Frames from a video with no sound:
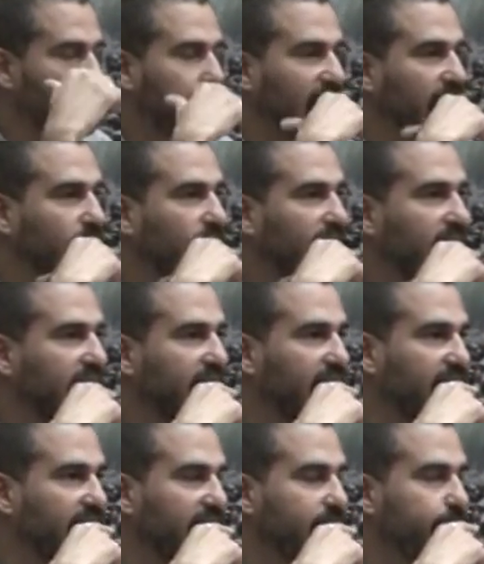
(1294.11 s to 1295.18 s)

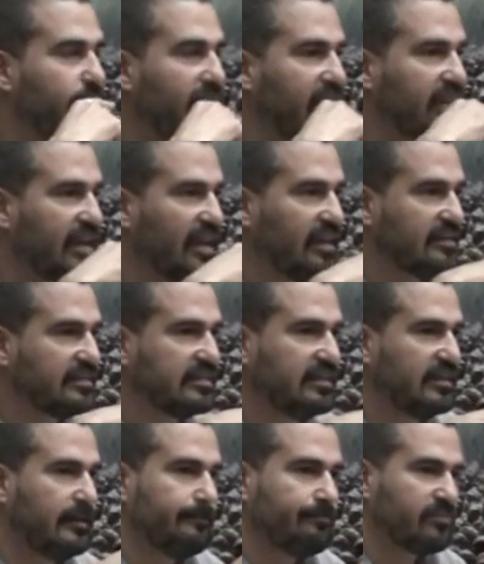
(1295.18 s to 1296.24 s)
Particularly in my
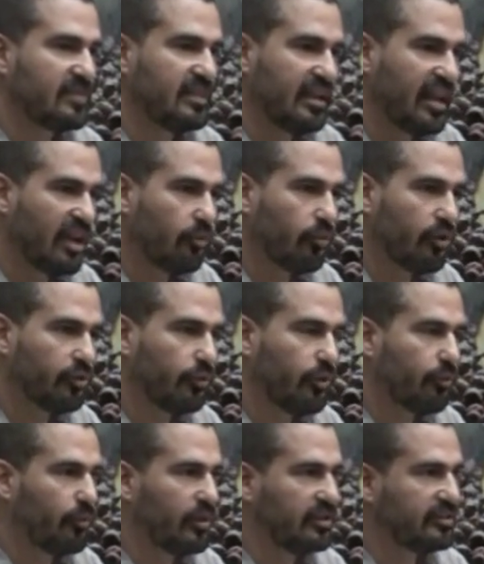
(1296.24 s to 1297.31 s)
case, the networks
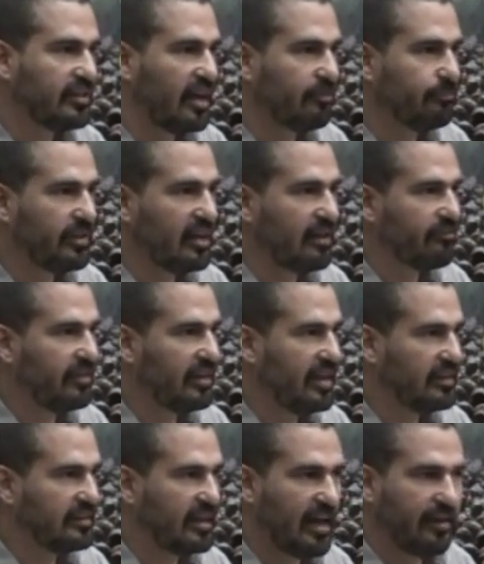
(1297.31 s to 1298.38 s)
with which I've been
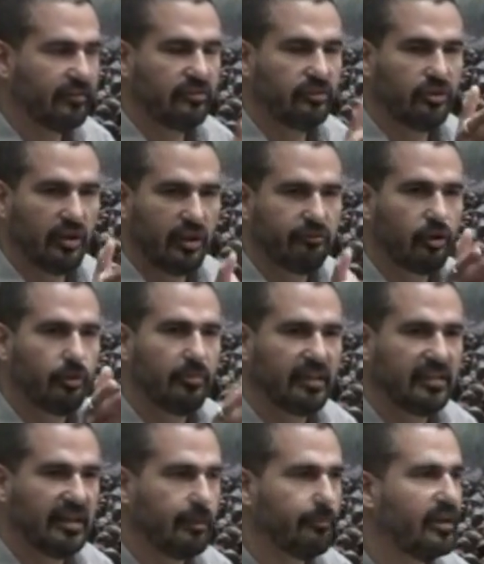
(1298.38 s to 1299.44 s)
affiliated have, you know, from
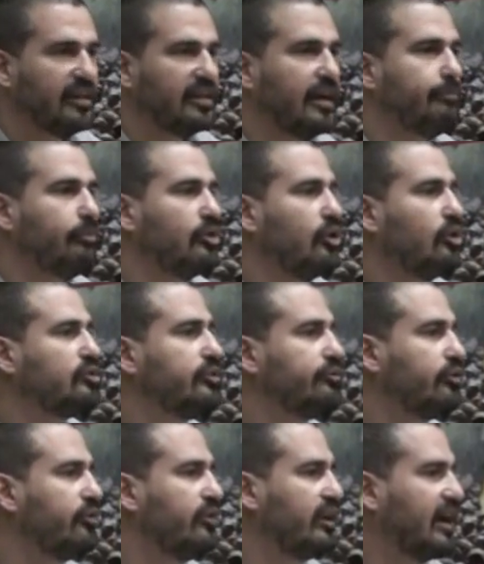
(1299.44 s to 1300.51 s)
Latin America, but also
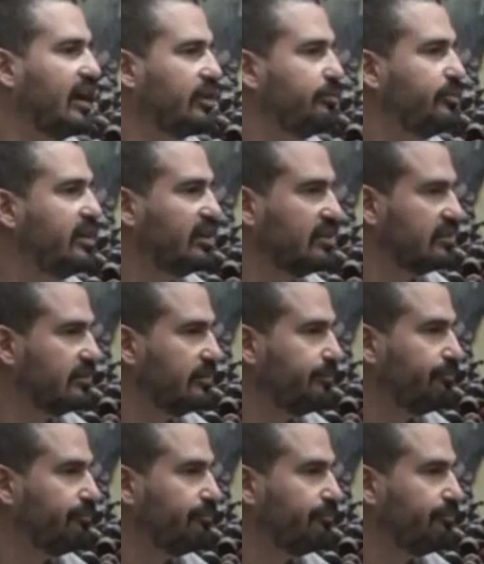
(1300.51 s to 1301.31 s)
from the Caribbean.